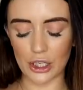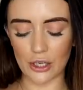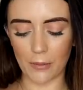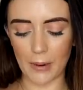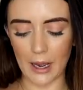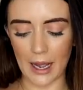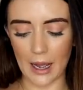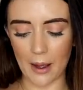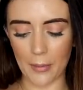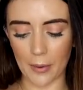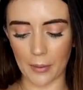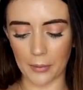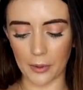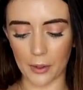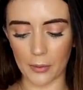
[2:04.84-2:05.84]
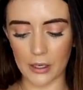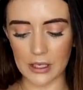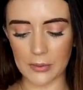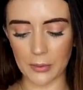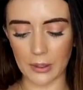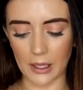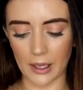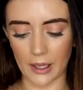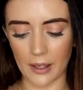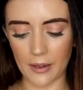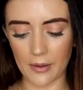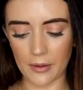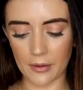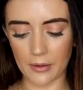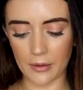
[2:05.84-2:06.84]
turn on my app and I'm going to press
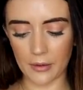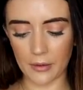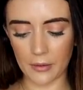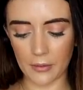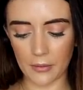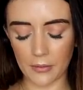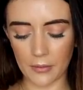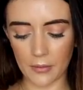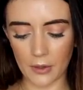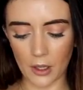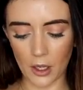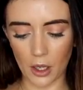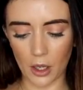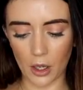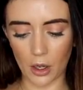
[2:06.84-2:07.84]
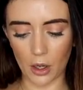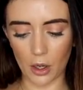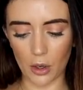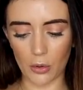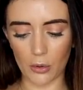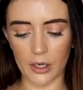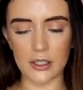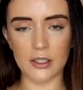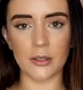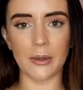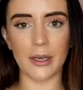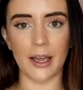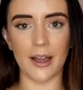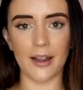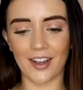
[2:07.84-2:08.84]
play. Oh, and it's
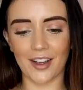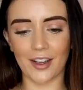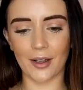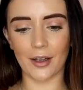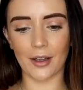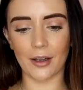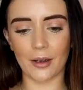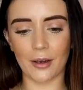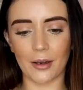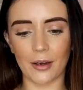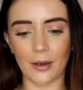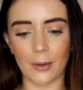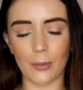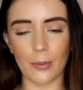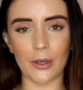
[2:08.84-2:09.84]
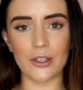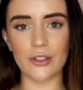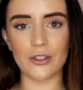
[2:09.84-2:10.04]
doing it. But